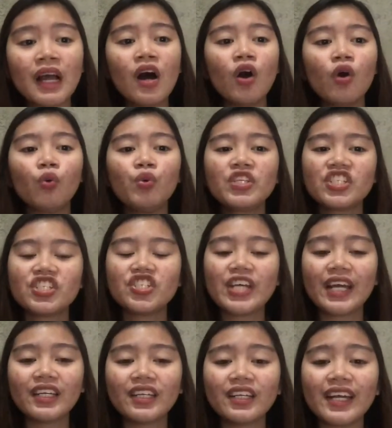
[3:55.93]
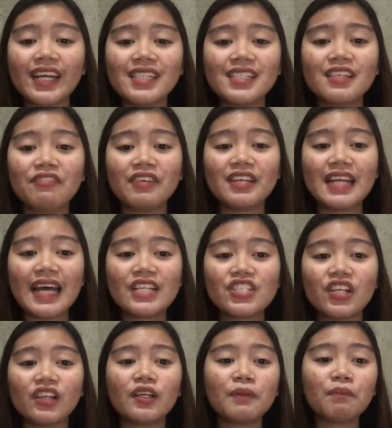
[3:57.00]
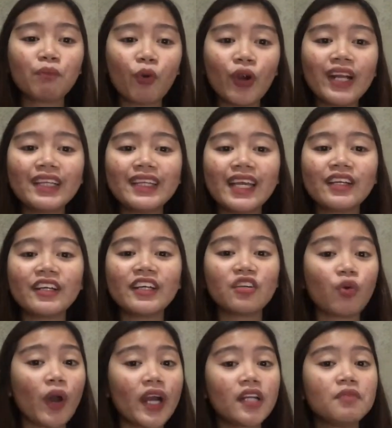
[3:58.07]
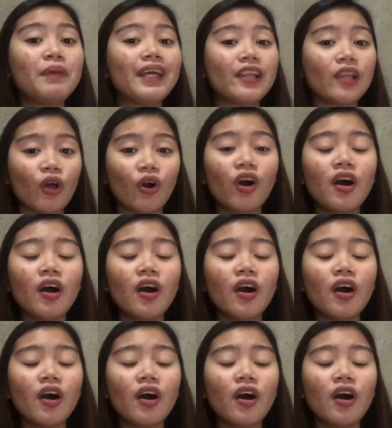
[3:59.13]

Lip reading: which generates the financial reporting required by law.